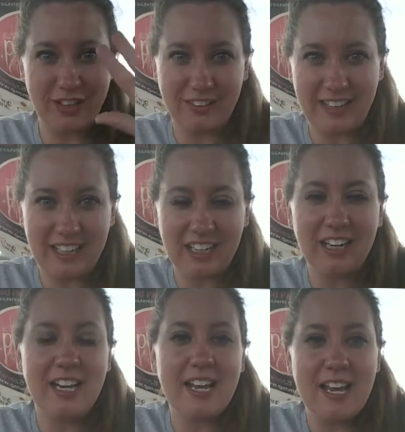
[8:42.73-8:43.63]
y'all later.
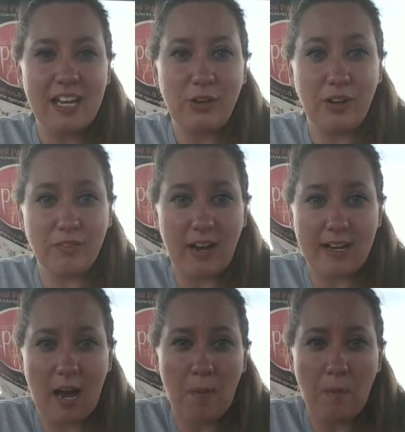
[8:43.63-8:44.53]
You can find
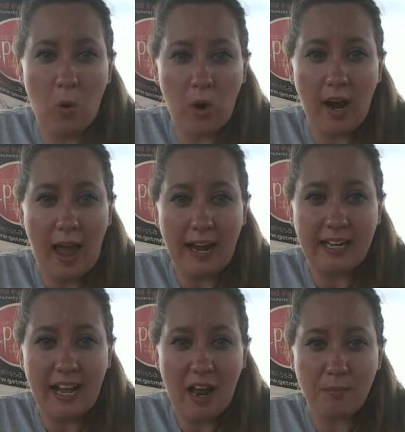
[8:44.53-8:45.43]
out more at
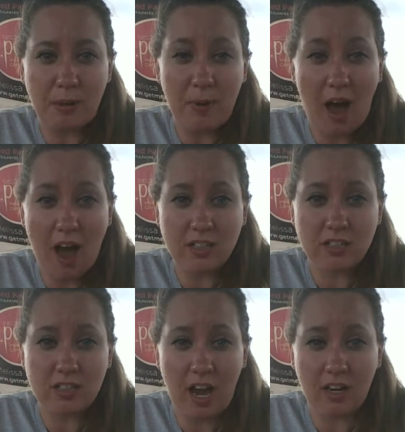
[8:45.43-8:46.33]

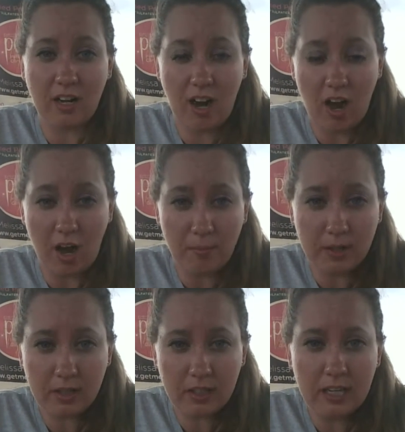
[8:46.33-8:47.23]

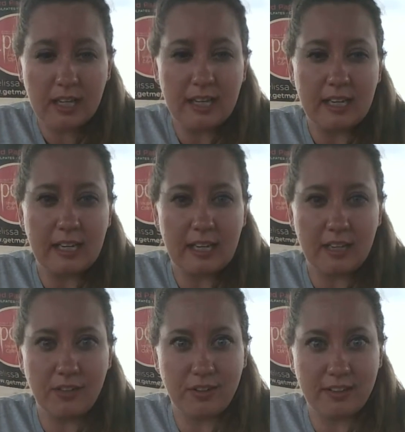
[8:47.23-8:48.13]
getmeposh.com,
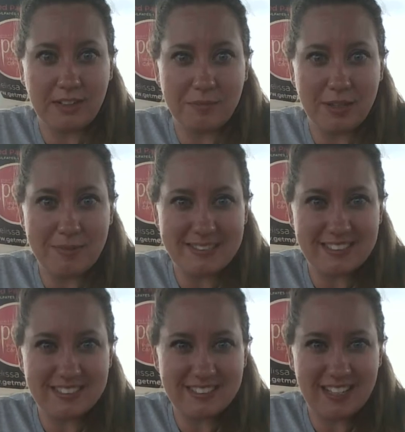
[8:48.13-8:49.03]
and you can leave me a
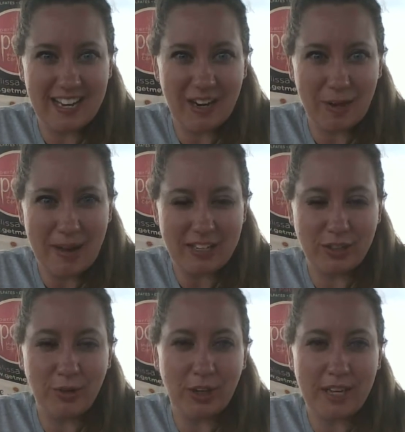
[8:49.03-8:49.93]
message and I'll get back to
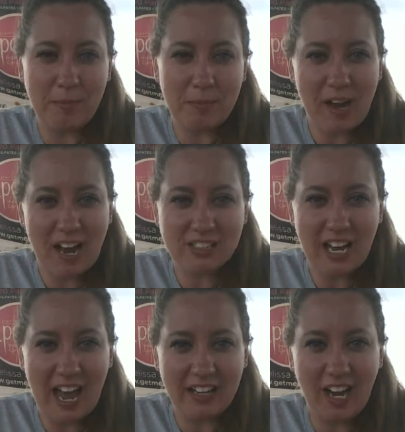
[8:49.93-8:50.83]
you, or
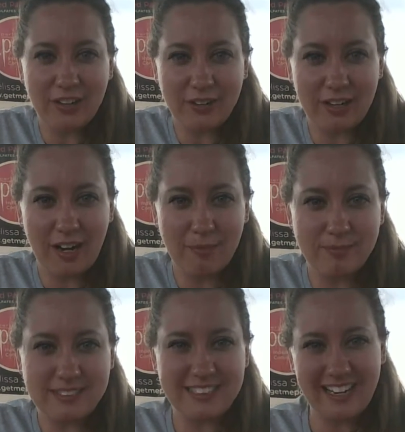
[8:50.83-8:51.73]
getmeposh@yahoo.com.
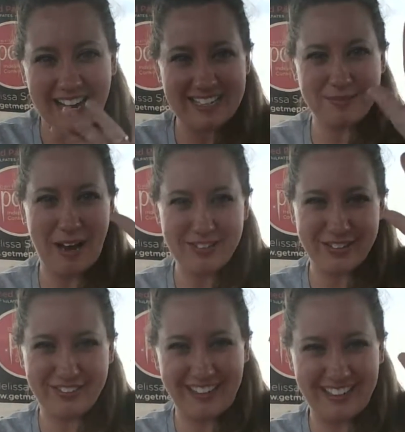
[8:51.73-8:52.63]
See you guys. Posh with
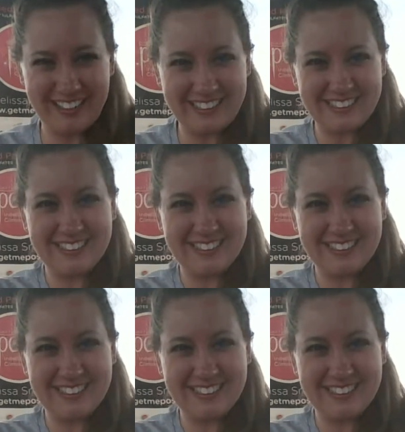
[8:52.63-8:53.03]
you later.